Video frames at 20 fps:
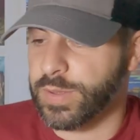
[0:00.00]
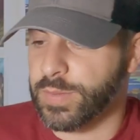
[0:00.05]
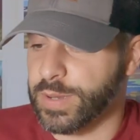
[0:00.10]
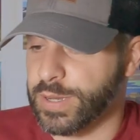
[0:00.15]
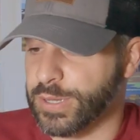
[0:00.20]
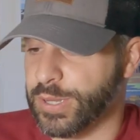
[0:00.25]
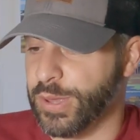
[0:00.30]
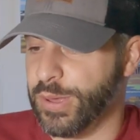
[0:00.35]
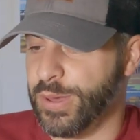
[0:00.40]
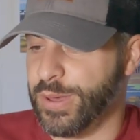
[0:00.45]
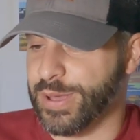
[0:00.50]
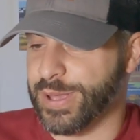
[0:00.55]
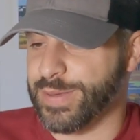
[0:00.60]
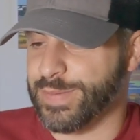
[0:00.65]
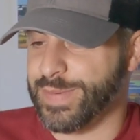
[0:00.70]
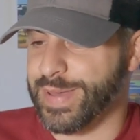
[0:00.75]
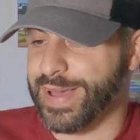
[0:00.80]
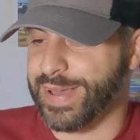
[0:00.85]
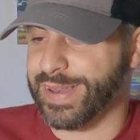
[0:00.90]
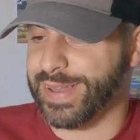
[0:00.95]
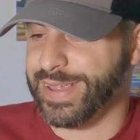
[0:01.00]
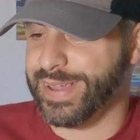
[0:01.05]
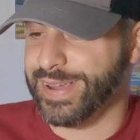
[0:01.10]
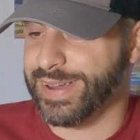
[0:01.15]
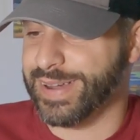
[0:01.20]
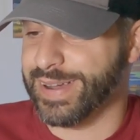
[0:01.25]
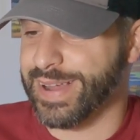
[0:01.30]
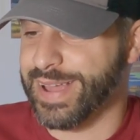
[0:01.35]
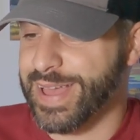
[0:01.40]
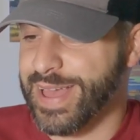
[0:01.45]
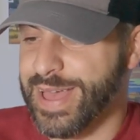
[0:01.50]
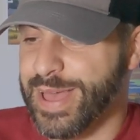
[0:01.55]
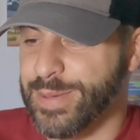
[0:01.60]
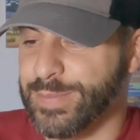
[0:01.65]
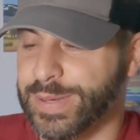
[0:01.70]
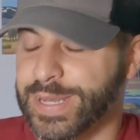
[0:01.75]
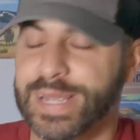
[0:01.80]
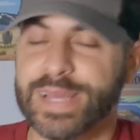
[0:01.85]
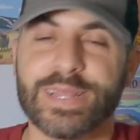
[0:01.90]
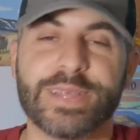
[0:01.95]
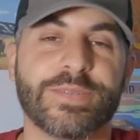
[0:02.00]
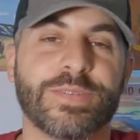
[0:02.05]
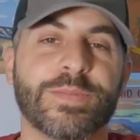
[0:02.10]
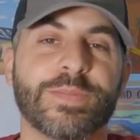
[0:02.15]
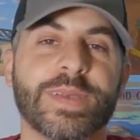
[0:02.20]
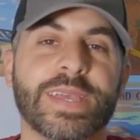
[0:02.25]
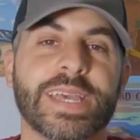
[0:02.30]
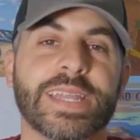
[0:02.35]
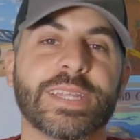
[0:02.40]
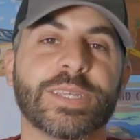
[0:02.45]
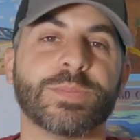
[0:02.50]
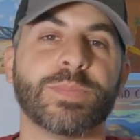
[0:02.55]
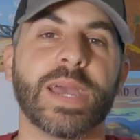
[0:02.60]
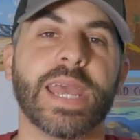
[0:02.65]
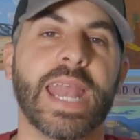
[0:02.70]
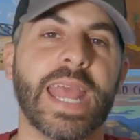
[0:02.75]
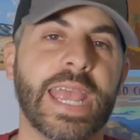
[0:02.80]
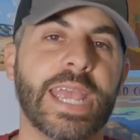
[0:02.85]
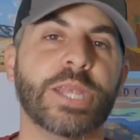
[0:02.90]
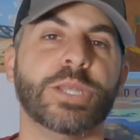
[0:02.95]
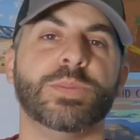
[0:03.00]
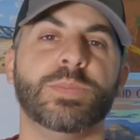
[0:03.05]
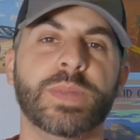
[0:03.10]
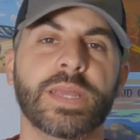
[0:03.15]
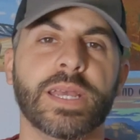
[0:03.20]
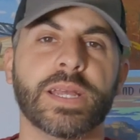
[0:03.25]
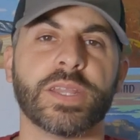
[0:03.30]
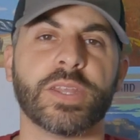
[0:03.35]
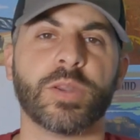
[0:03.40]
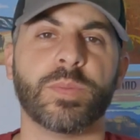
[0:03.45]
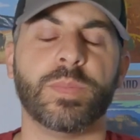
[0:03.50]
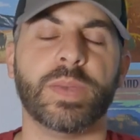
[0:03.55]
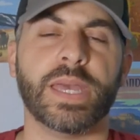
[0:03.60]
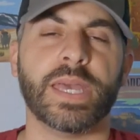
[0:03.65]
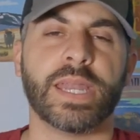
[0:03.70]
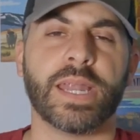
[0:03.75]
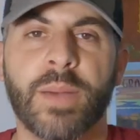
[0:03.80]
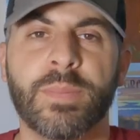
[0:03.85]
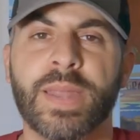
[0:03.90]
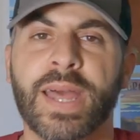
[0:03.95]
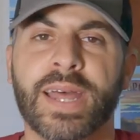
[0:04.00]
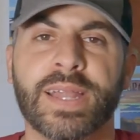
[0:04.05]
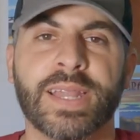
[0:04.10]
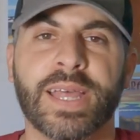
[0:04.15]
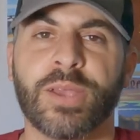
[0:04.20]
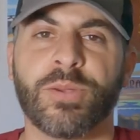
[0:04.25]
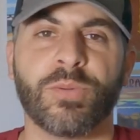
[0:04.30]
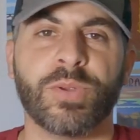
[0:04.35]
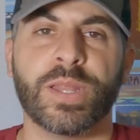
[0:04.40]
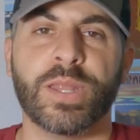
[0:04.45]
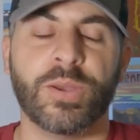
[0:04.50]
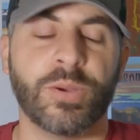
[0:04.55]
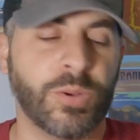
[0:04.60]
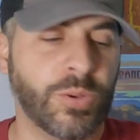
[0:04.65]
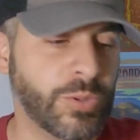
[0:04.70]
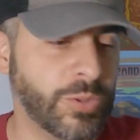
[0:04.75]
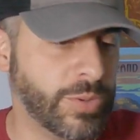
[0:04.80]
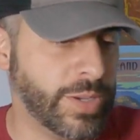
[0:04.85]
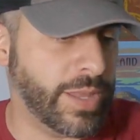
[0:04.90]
I want to talk about here, particularly for me, and this might age me a little bit. I'm not like really old or